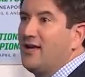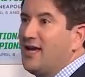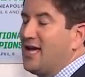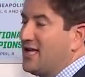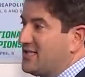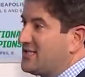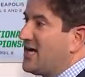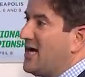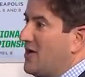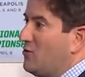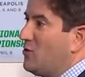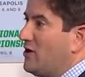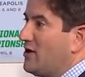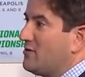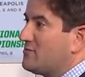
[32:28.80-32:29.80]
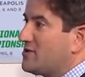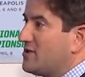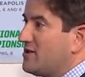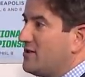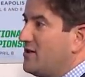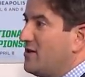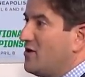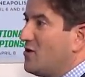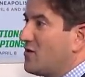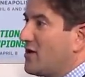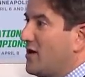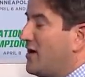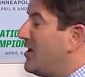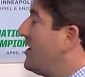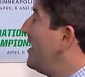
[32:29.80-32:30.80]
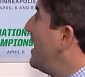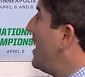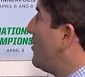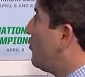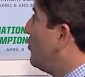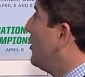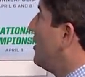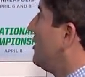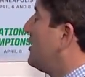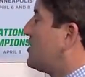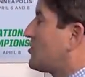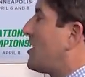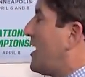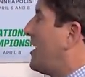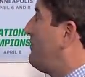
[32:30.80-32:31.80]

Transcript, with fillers: at Zion Williamson, okay? And really try to